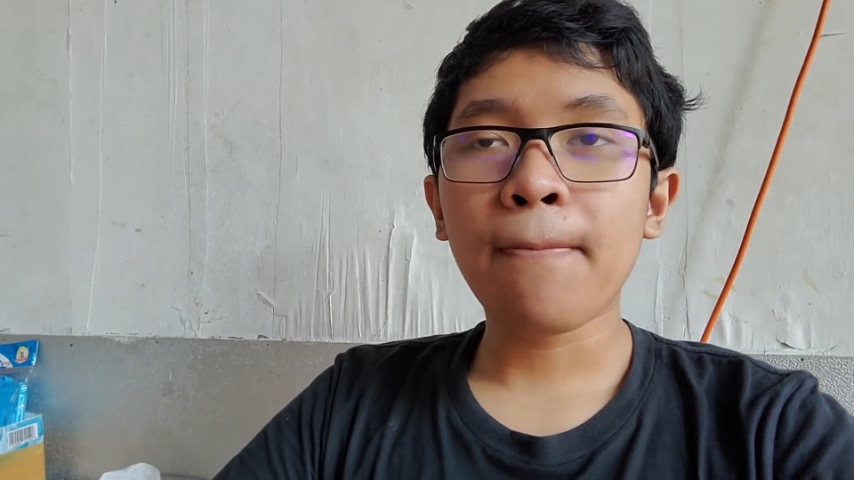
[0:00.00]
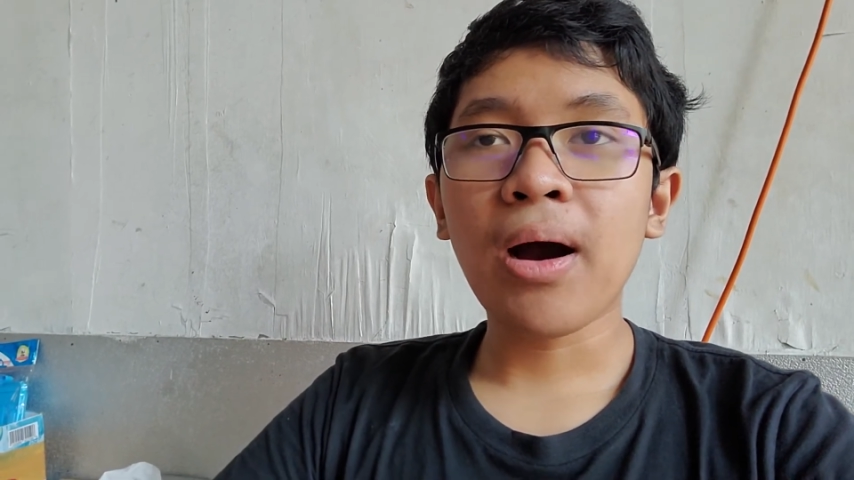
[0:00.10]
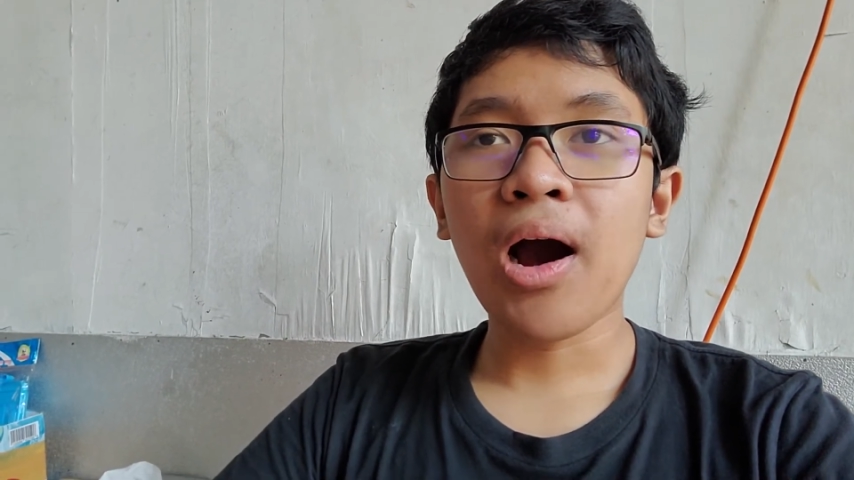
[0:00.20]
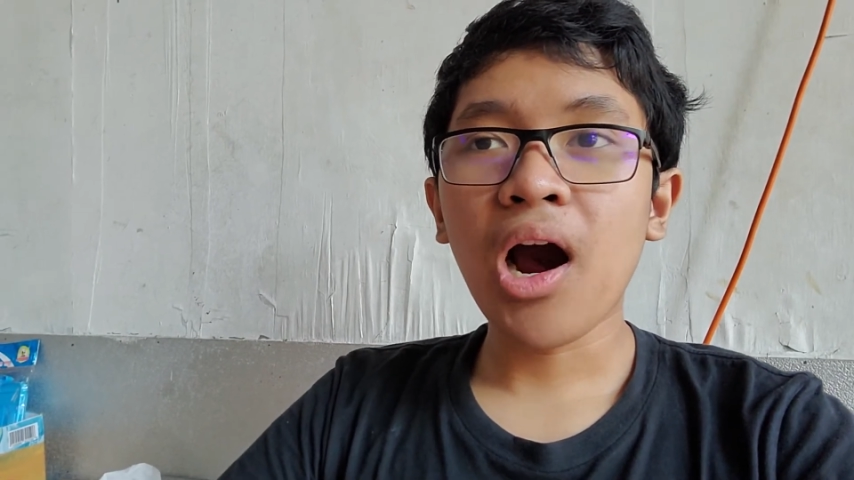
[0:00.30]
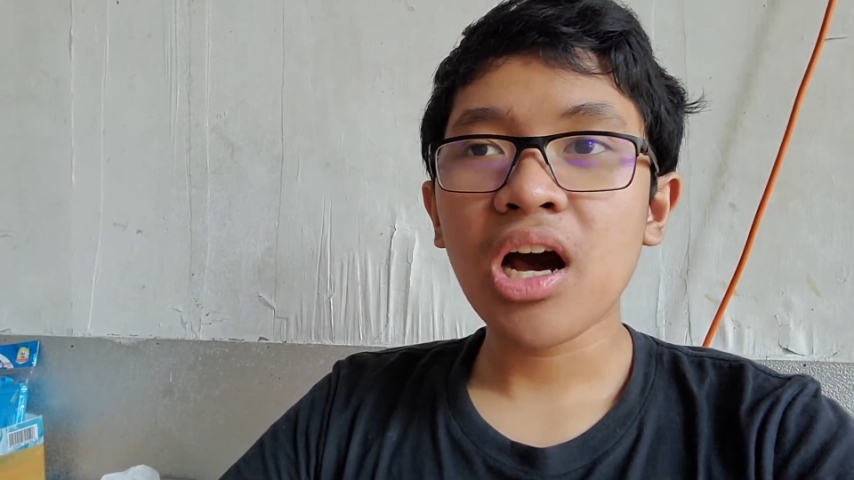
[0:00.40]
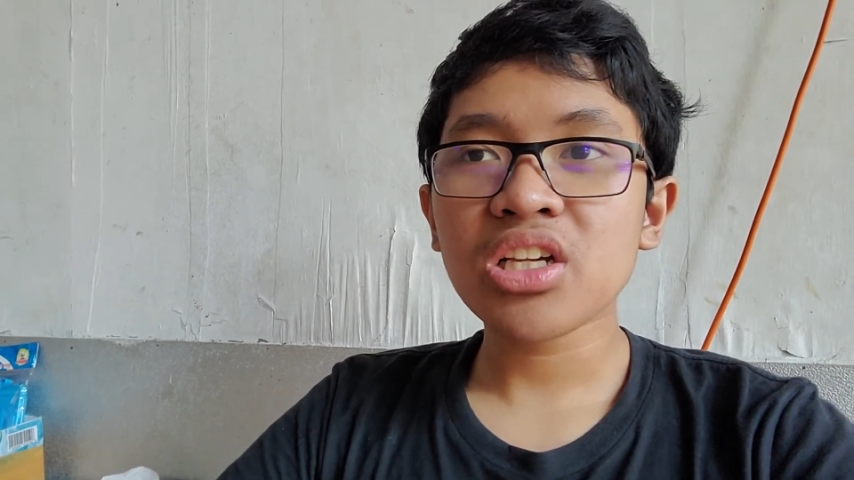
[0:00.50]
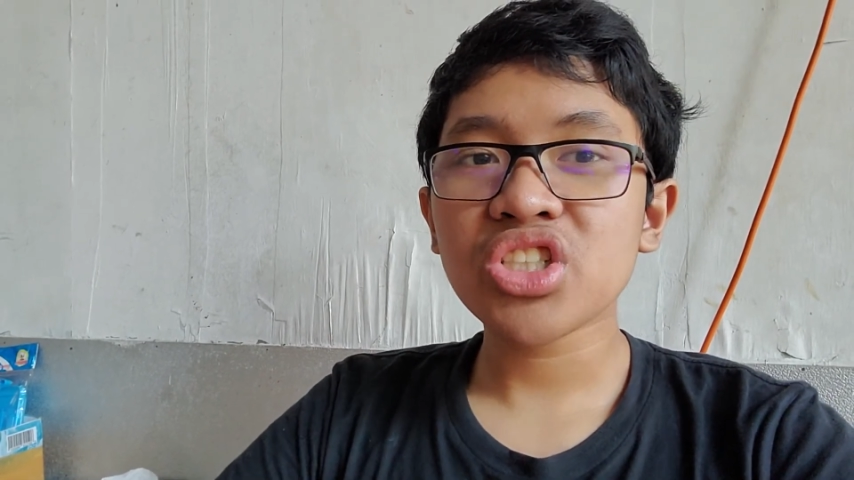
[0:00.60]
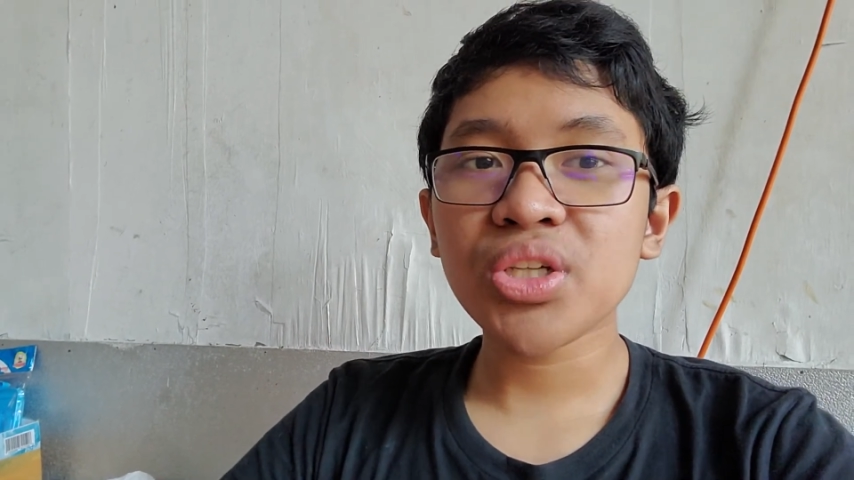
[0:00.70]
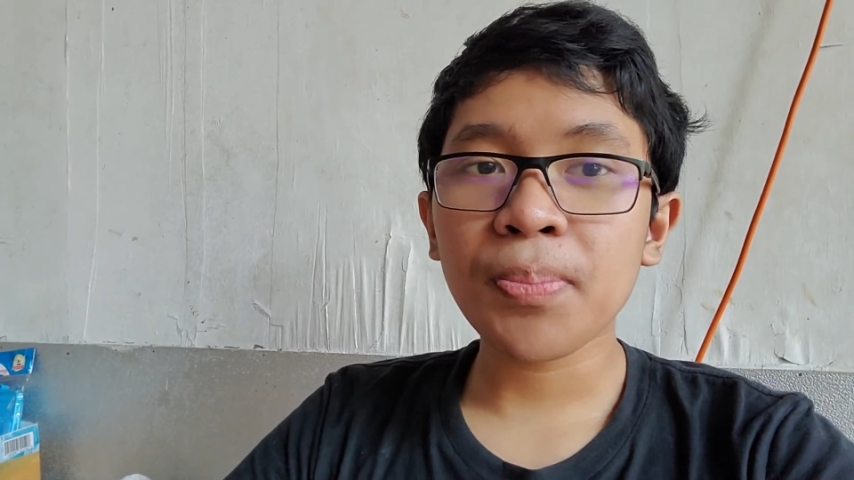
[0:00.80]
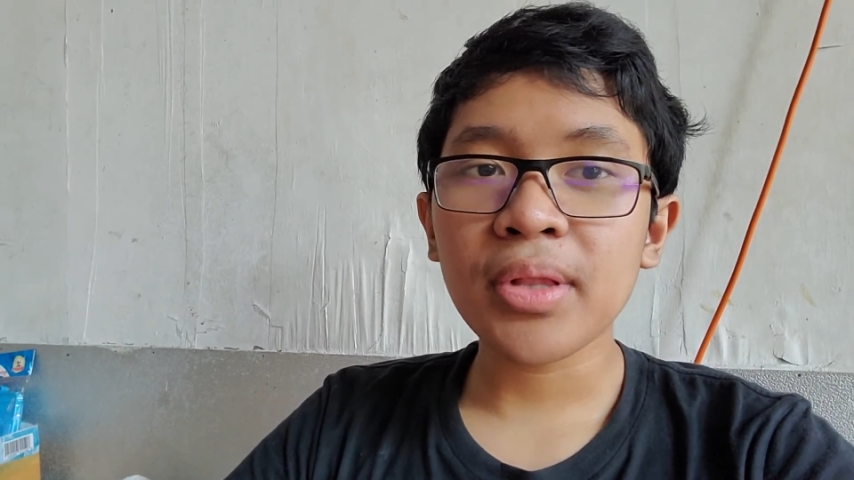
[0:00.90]

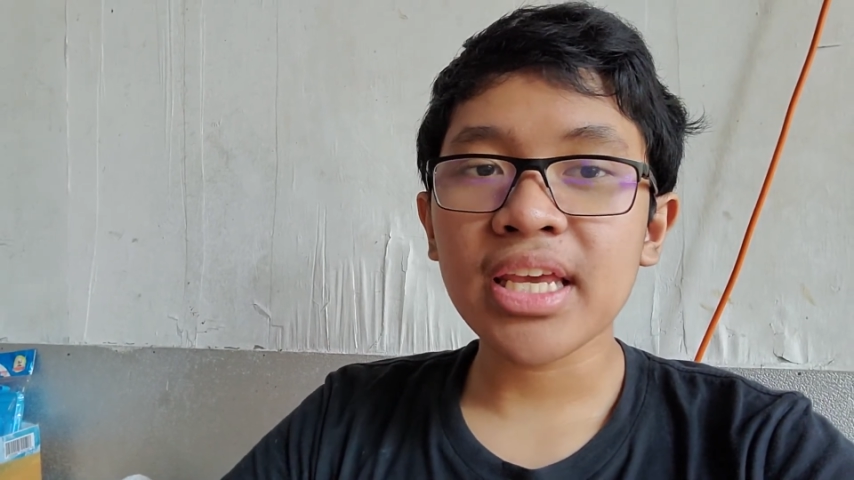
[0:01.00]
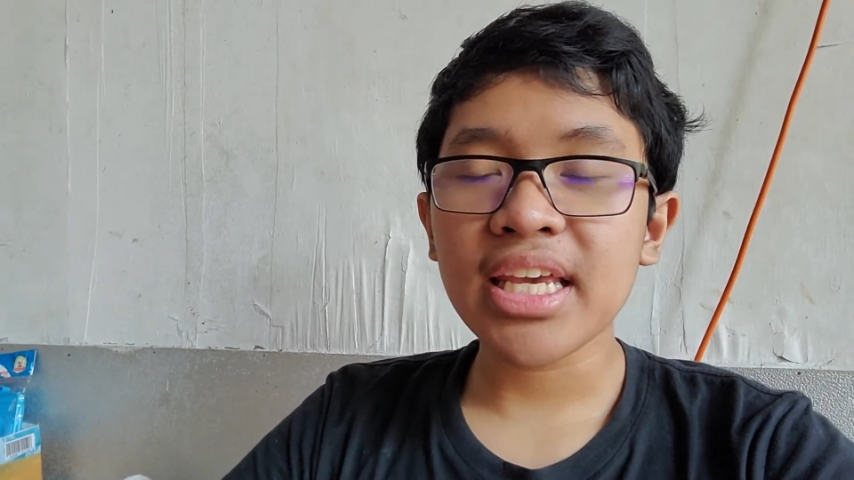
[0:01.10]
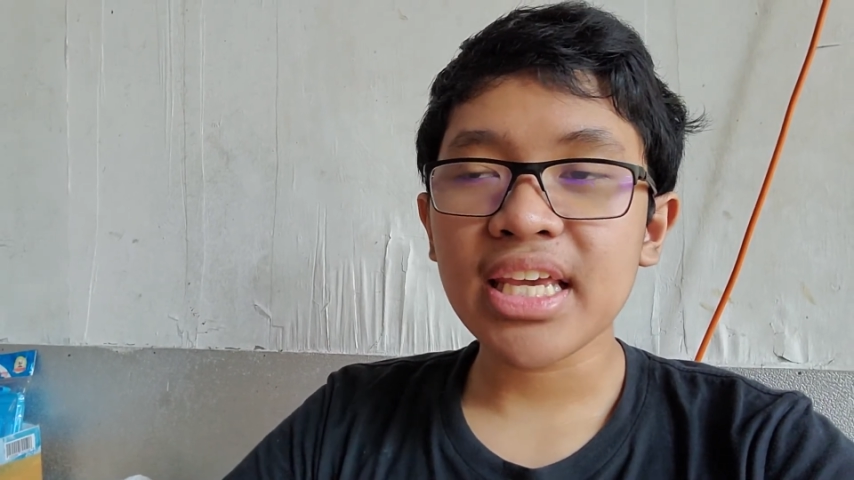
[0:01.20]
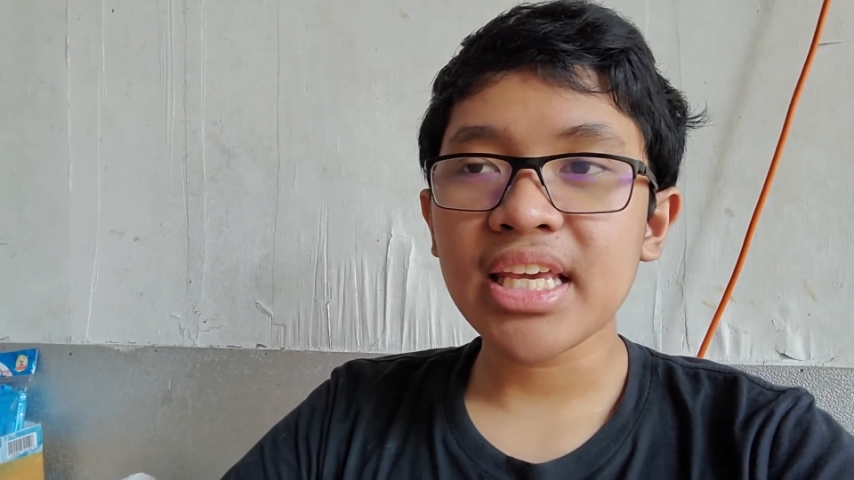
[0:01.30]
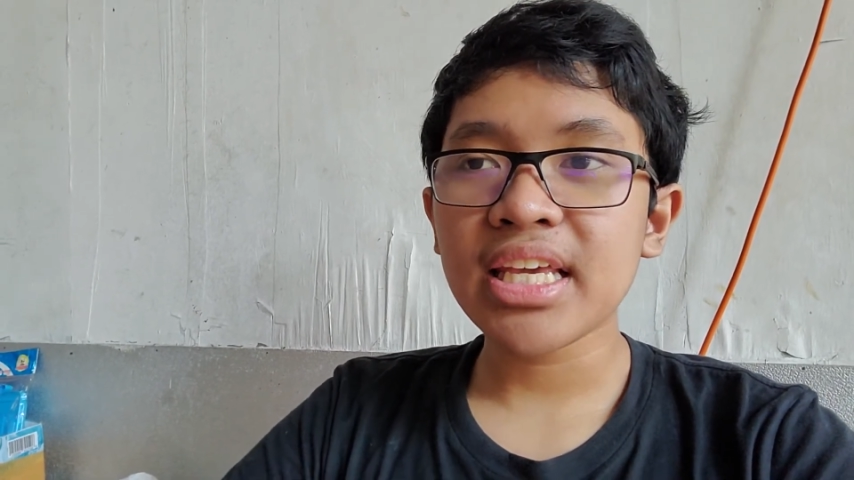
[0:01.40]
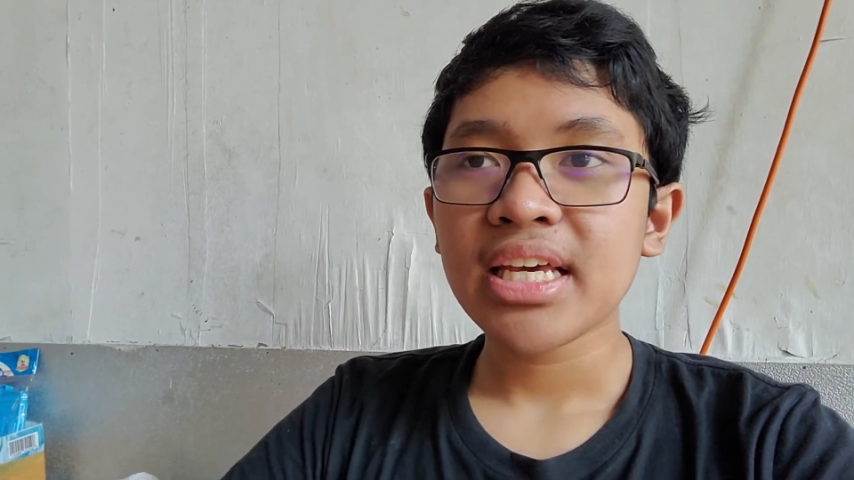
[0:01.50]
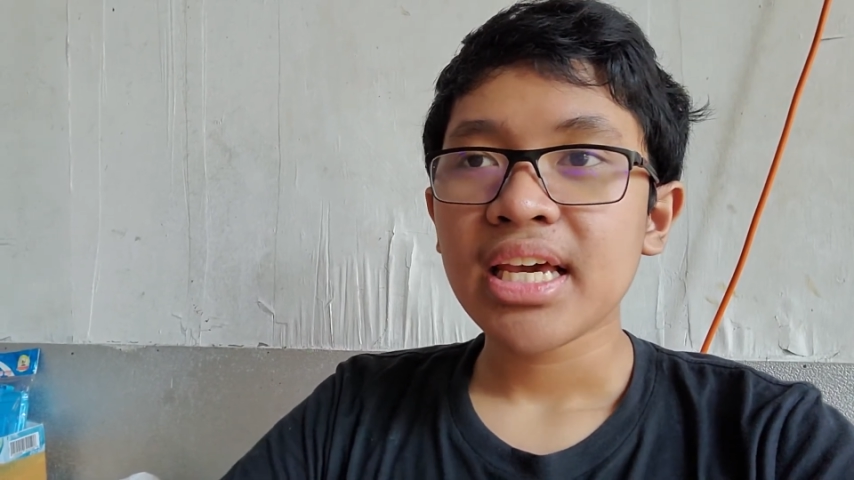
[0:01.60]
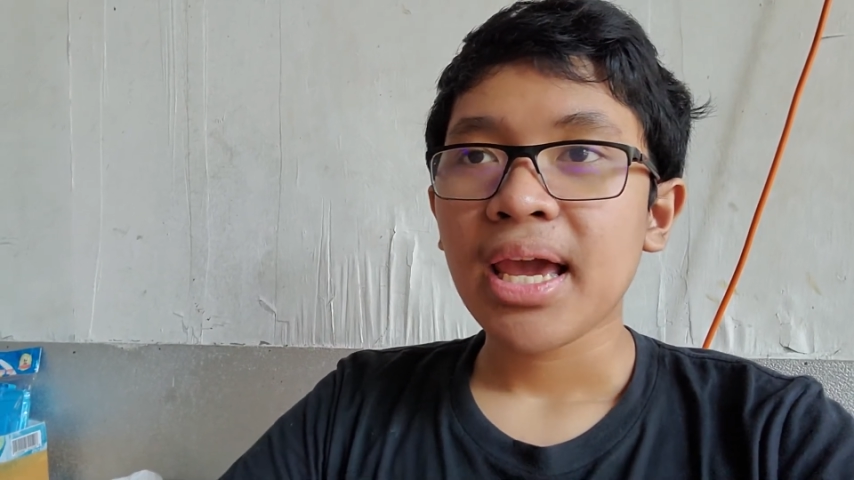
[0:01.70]
possibly